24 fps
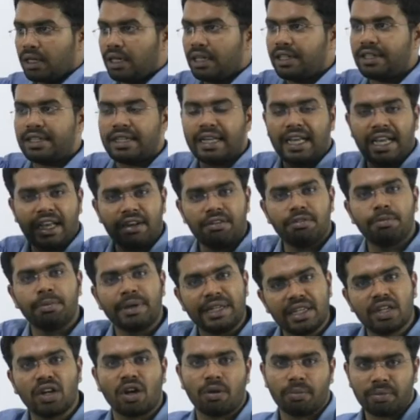it have
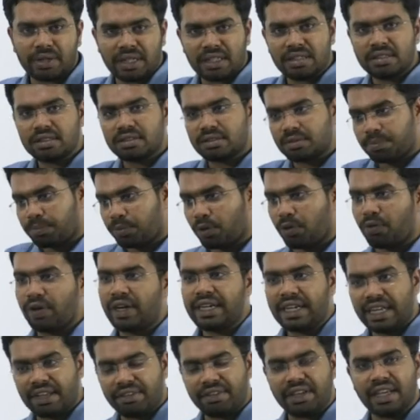many components:
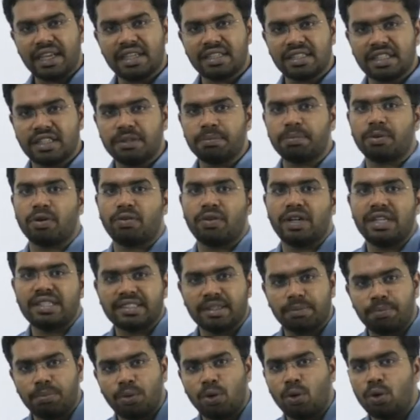provide navigation, provide
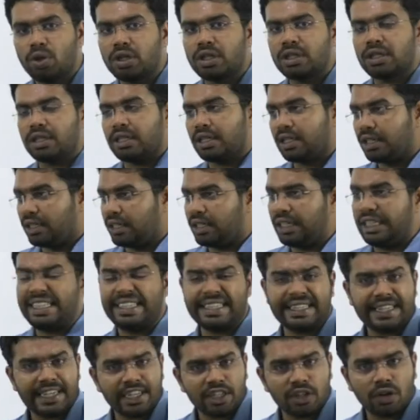support,
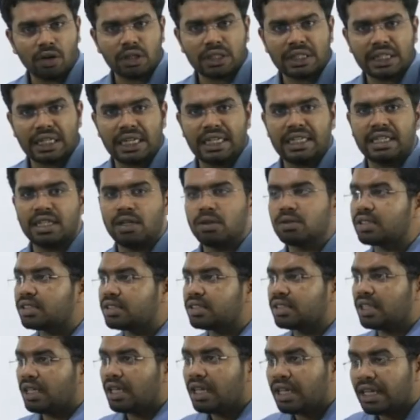integrate all the
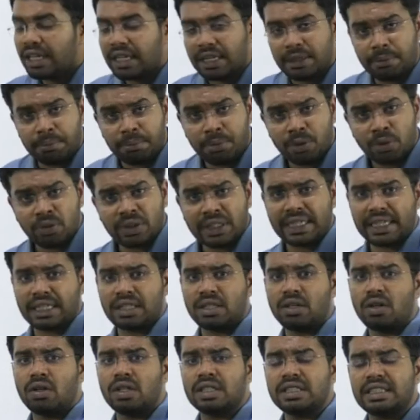lighthouses, improve the
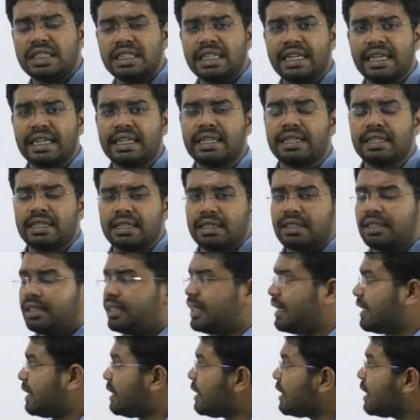technology and
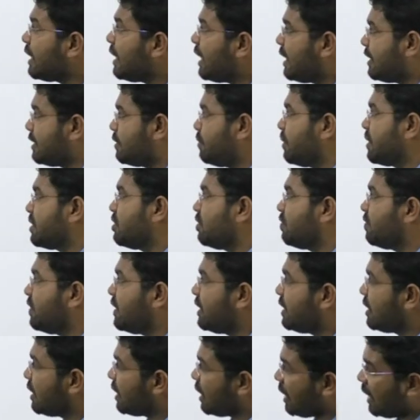technical aspects of
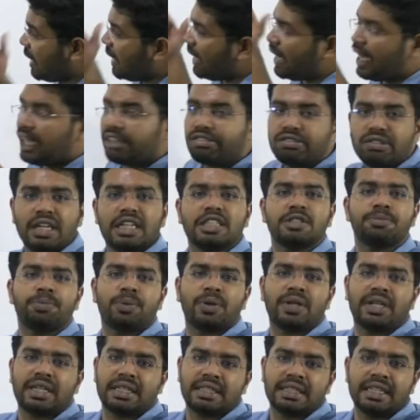it, as well as
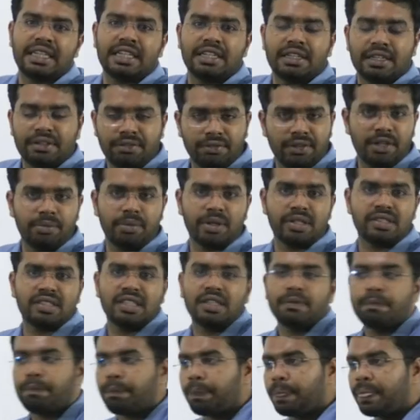protect the environment.
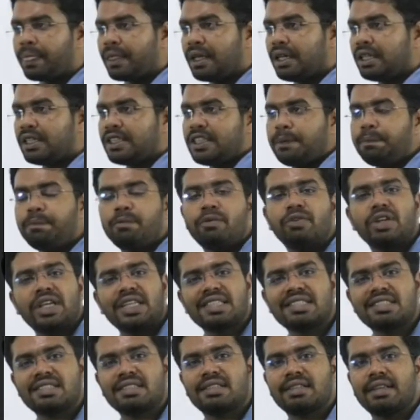See, ship
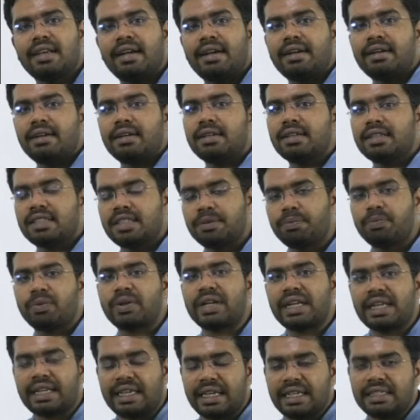waste and ship
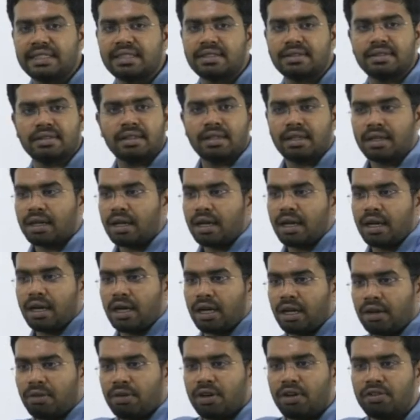wreckages
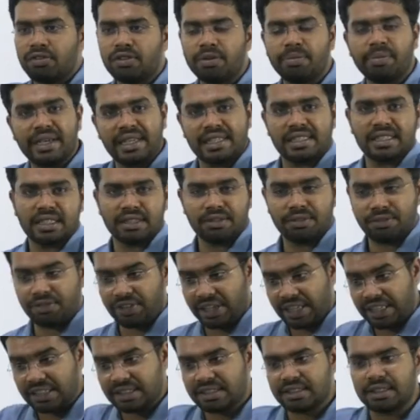are one of the major
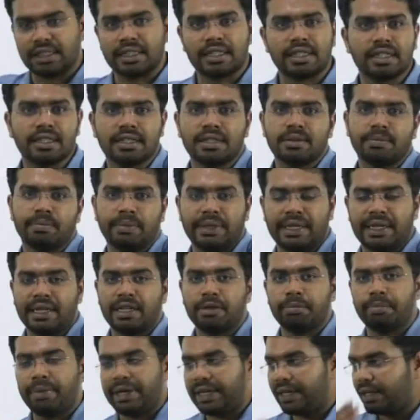waste under the
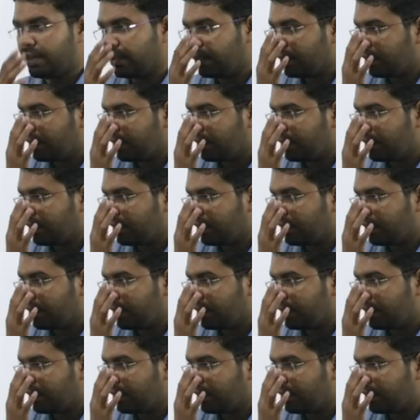marine bed.